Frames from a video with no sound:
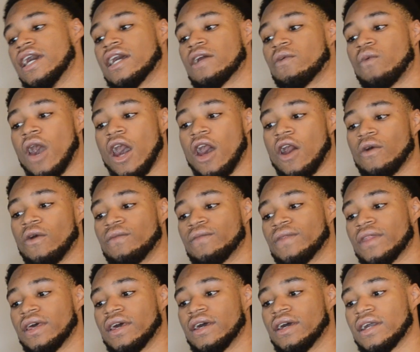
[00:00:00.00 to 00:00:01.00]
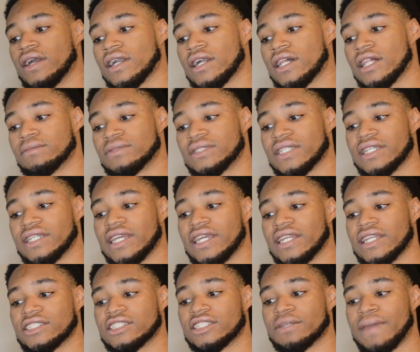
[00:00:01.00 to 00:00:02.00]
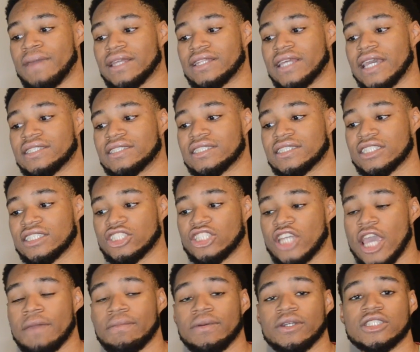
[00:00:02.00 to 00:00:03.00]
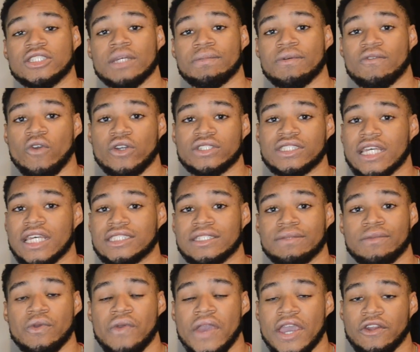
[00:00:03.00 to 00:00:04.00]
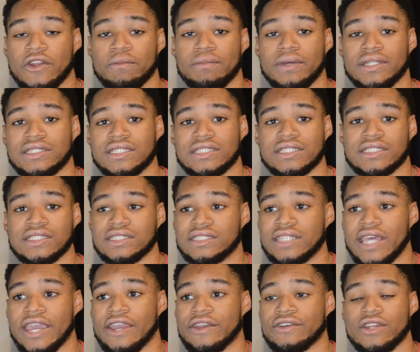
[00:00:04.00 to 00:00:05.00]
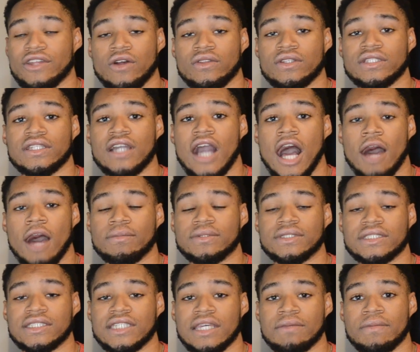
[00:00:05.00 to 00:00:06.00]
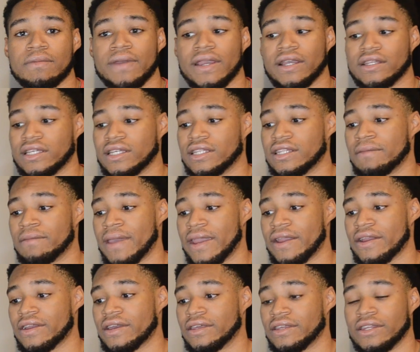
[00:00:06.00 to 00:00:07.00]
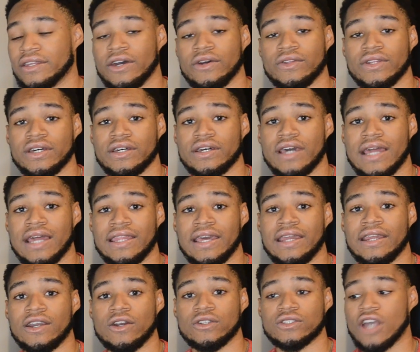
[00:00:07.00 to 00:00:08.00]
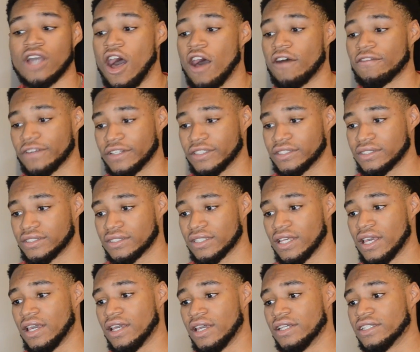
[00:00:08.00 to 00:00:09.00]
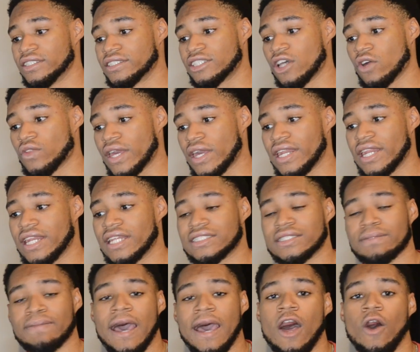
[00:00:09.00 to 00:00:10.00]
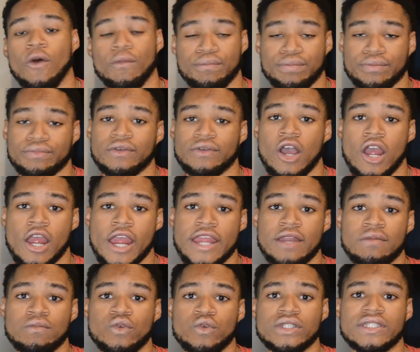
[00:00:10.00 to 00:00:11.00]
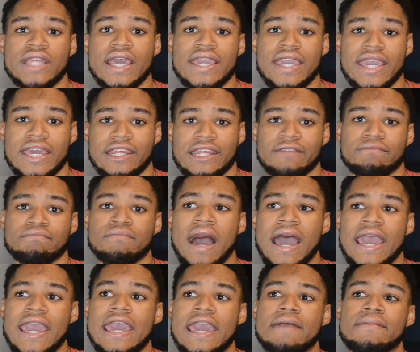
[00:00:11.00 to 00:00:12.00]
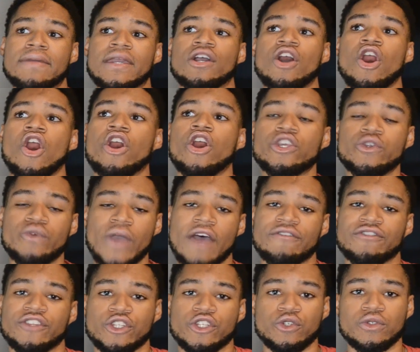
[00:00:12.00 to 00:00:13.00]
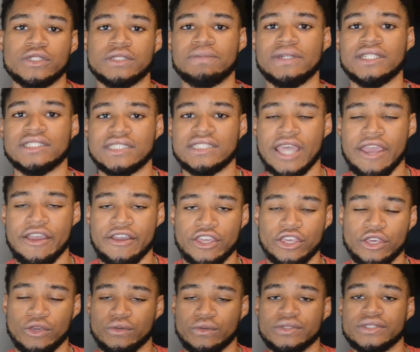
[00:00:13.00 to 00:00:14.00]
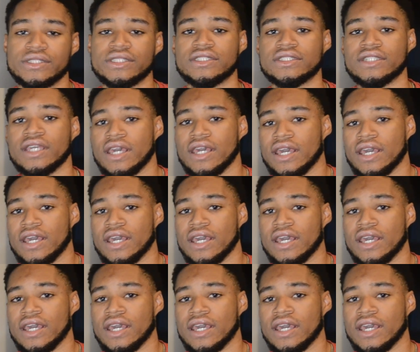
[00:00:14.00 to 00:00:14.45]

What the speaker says: Well, Clemson needed to make the ACC championship. Of course, SMU handled business because they are the only competent team apparently in the Atlantic Coast Conference. So they needed some help. All right, and what they get it? Miami. All you have to do is beat Syracuse.